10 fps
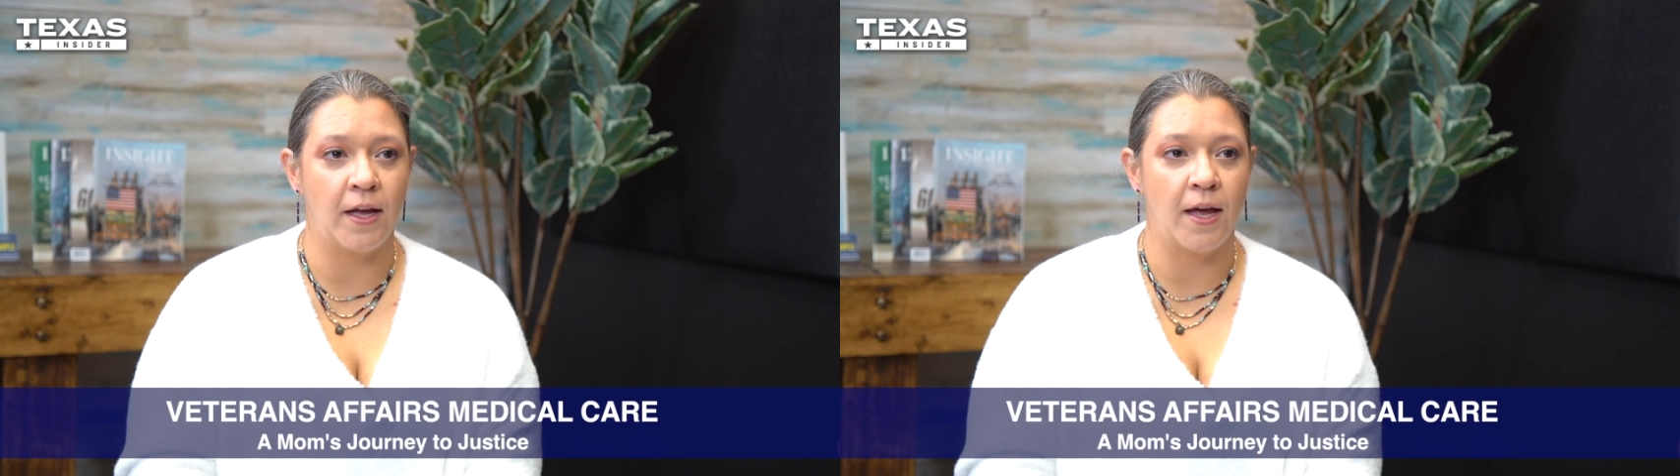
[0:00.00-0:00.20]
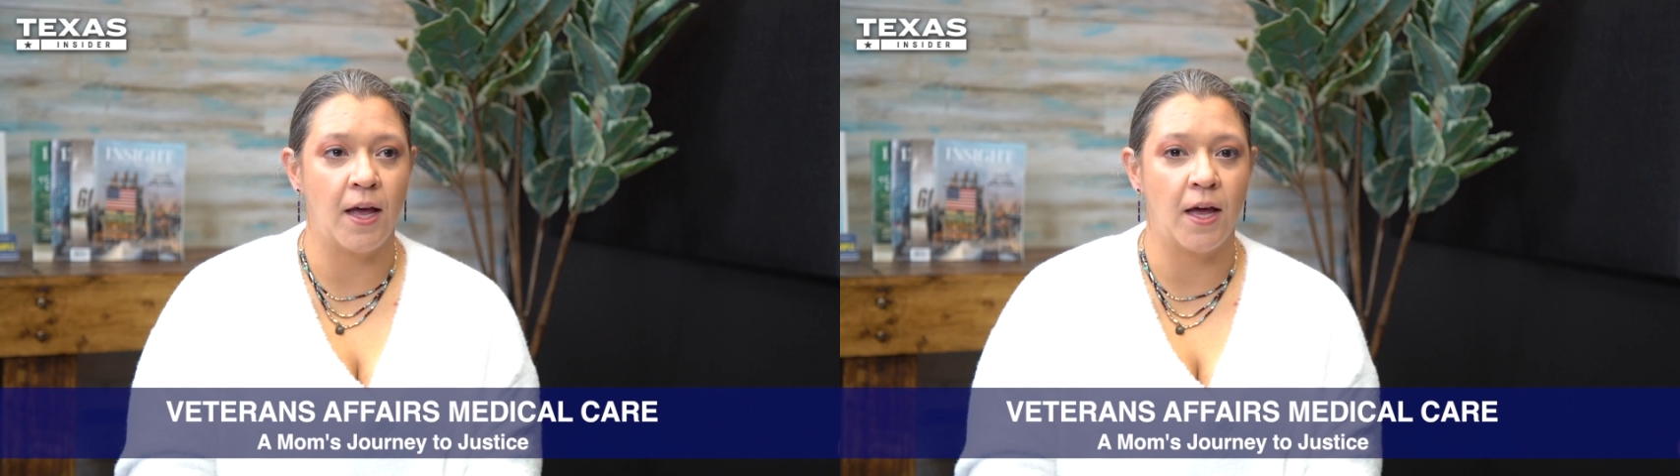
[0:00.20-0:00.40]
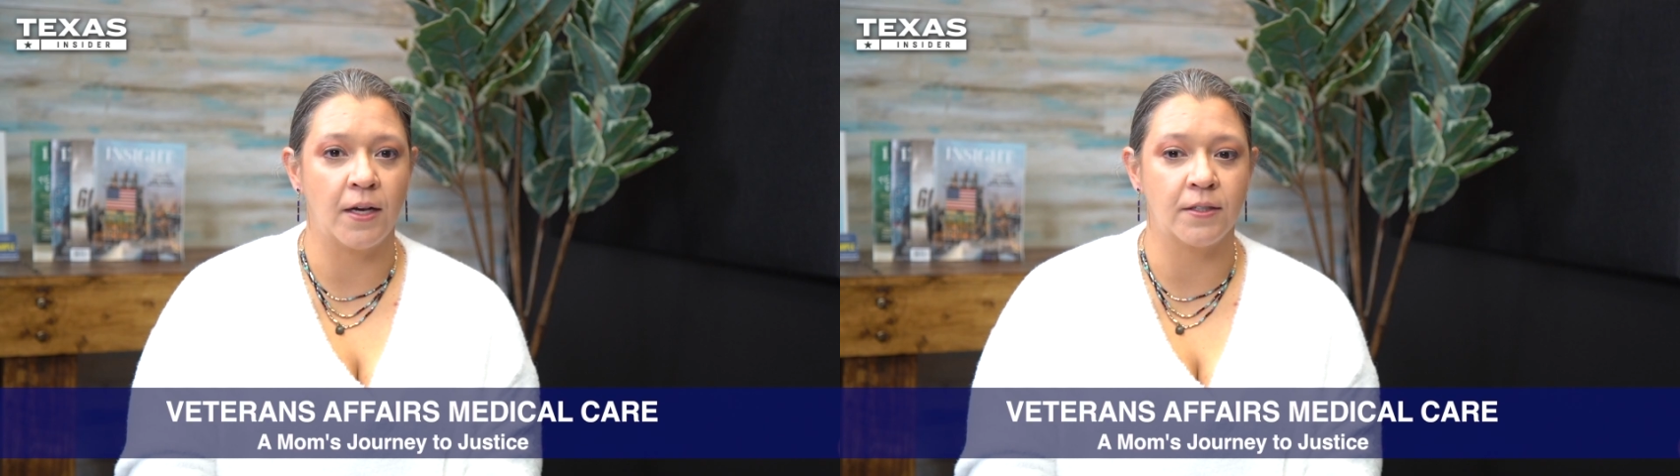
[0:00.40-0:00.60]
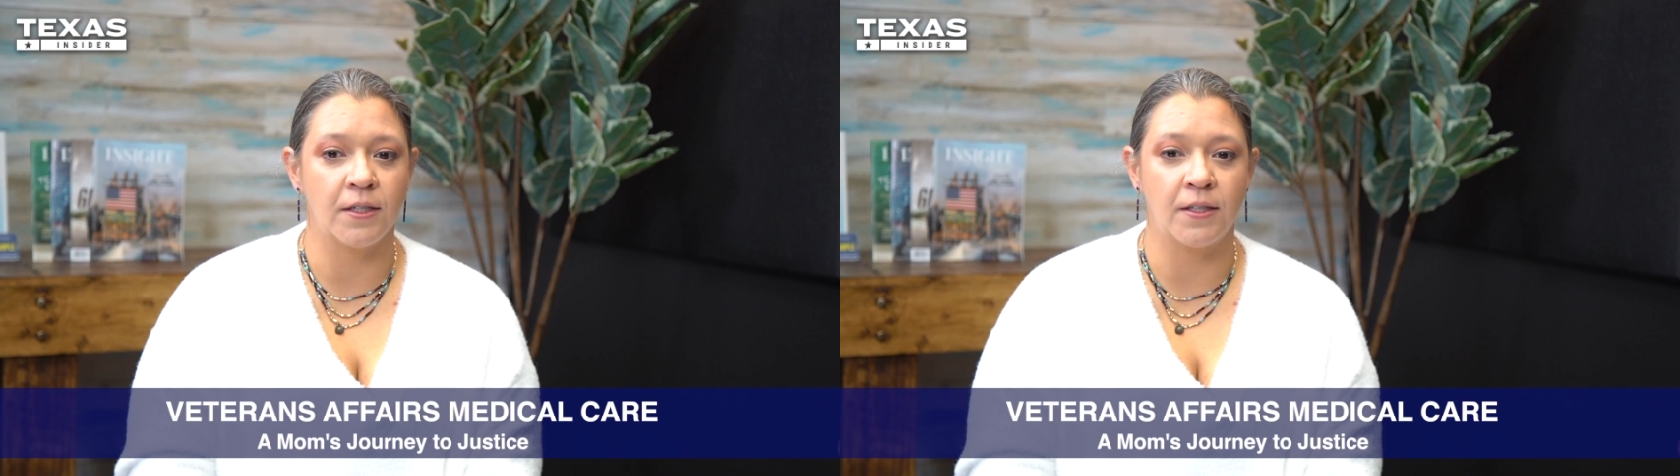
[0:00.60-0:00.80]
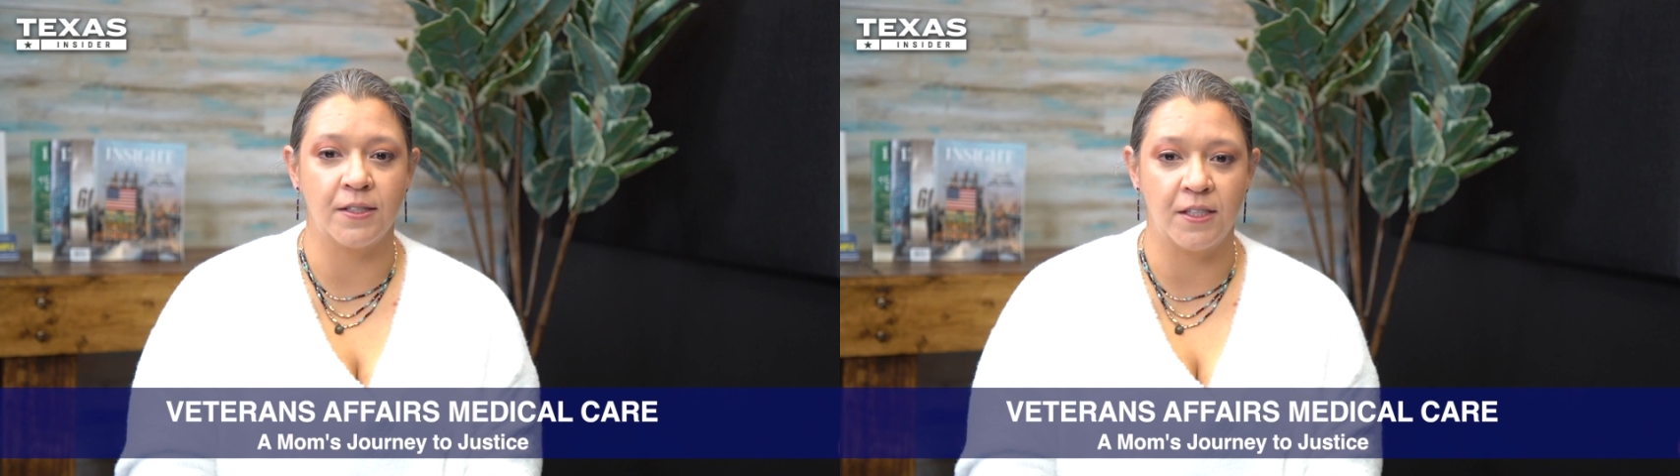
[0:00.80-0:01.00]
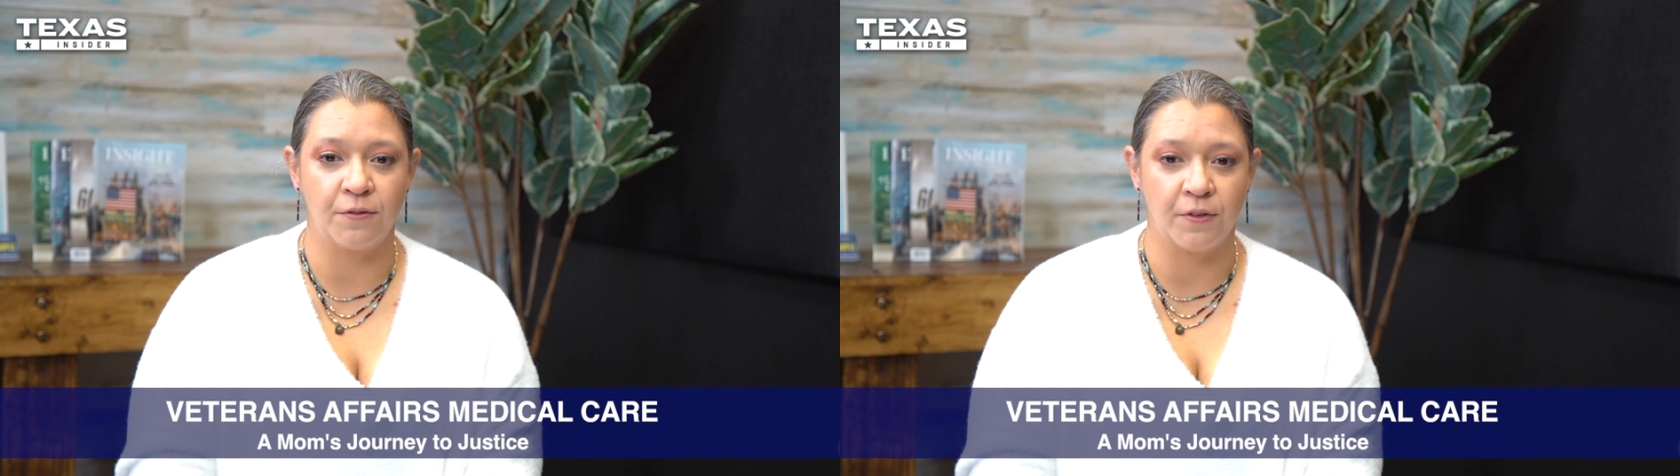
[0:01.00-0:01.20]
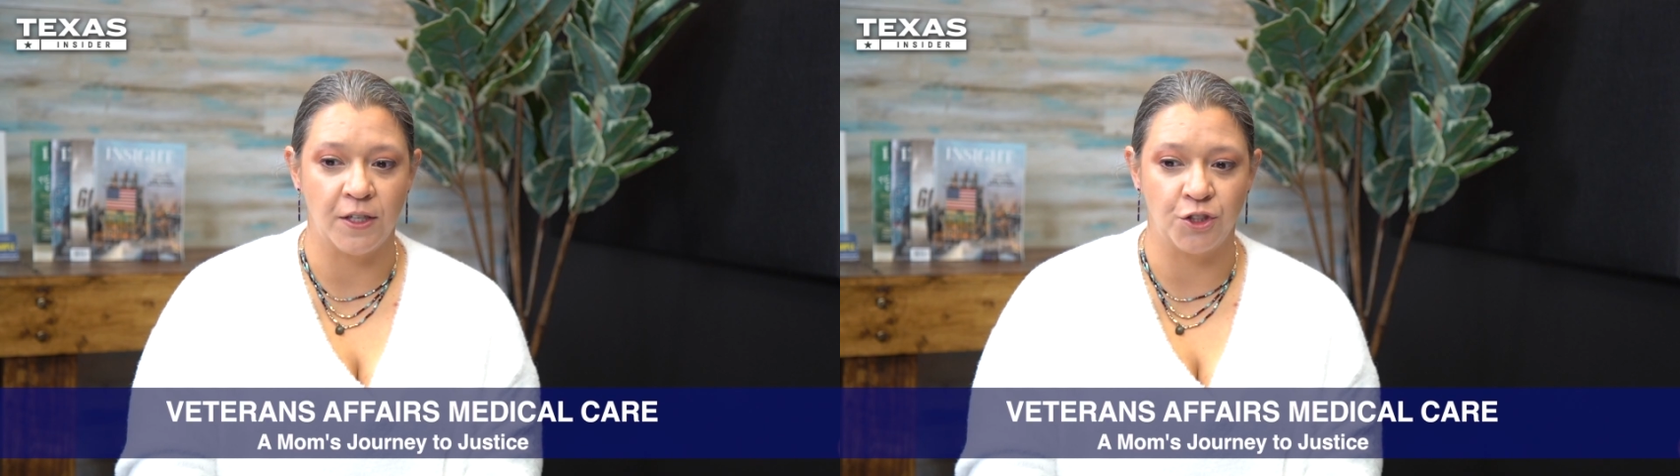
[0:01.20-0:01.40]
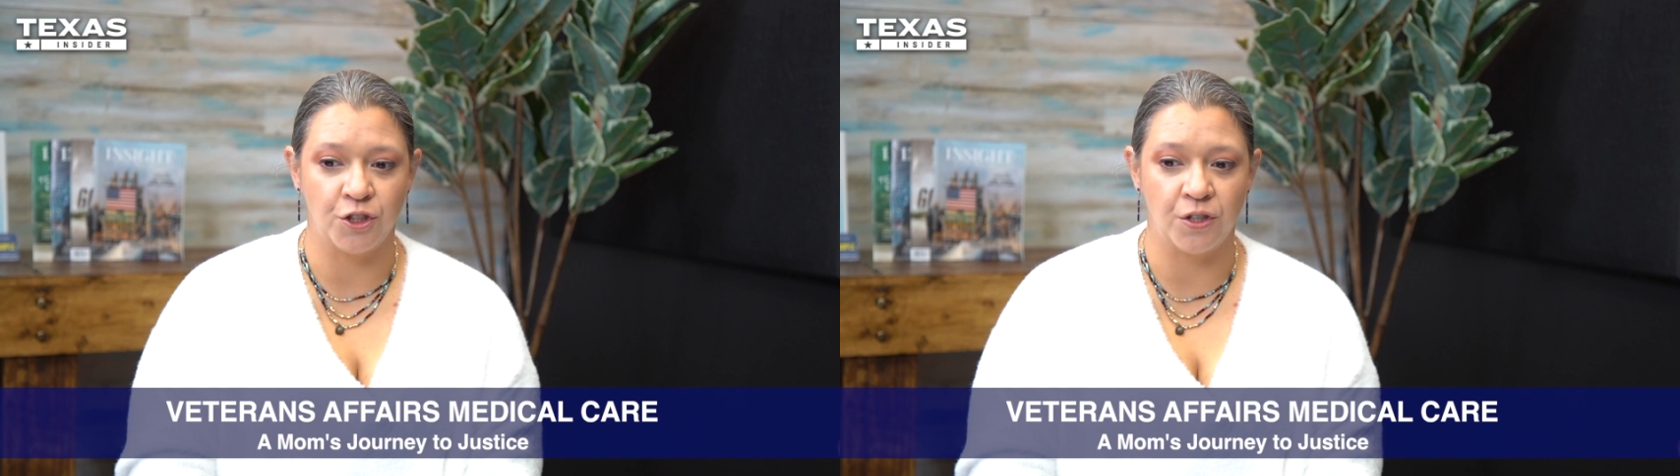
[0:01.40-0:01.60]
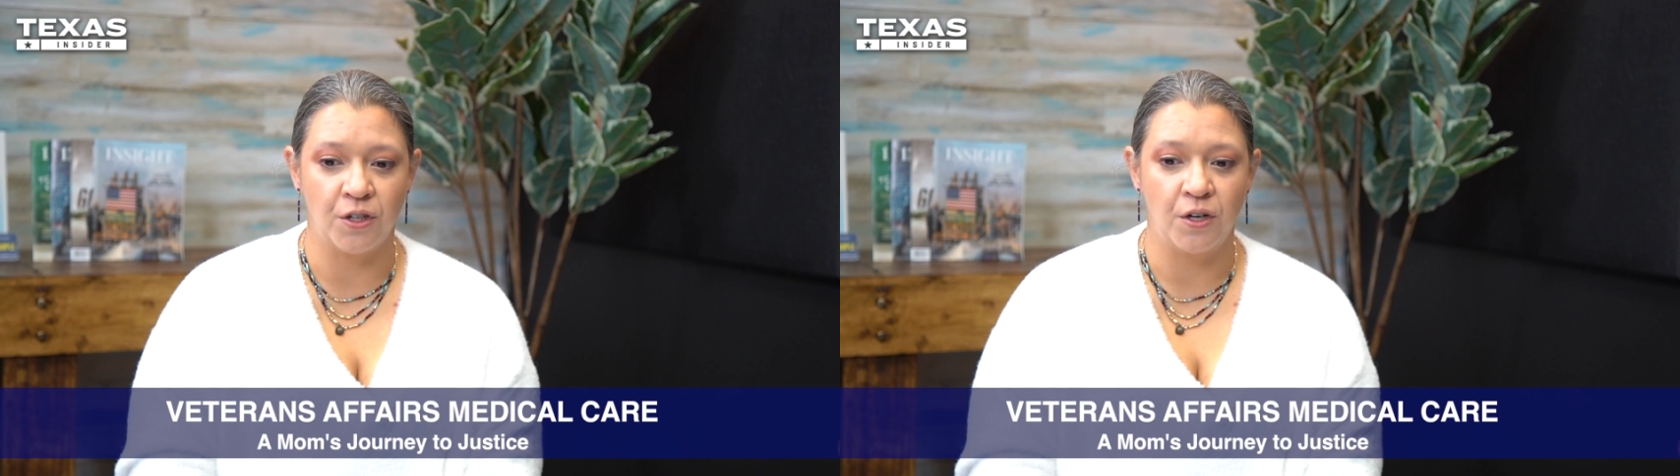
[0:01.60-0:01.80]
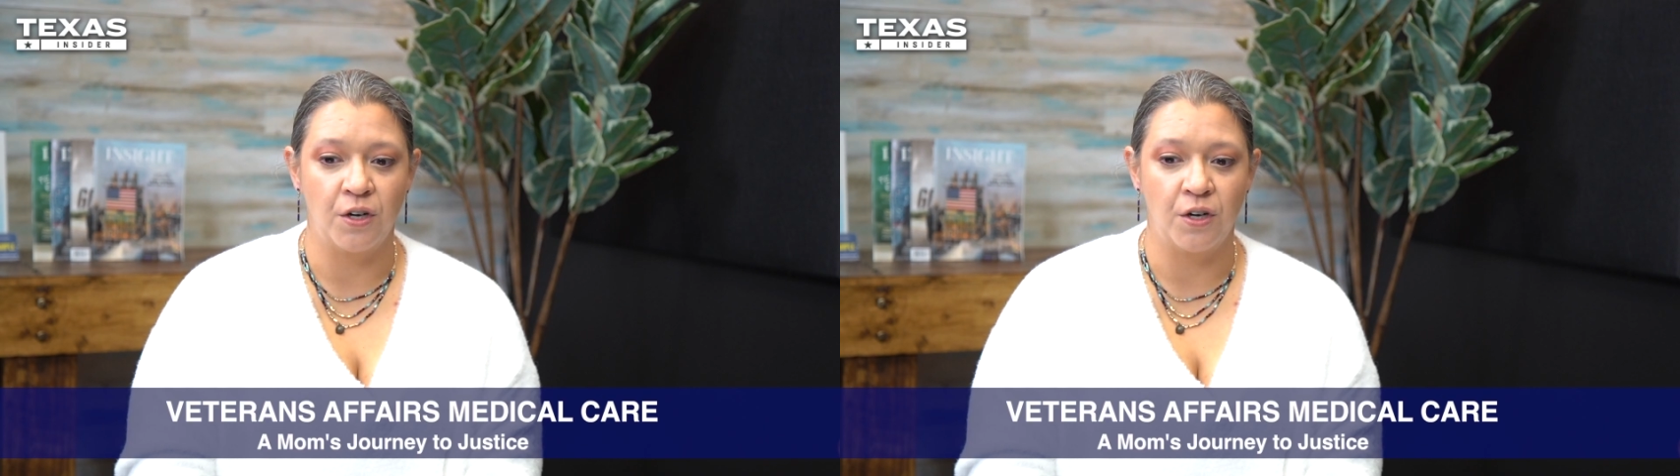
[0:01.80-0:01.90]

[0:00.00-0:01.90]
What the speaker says: and Lizzie Fletcher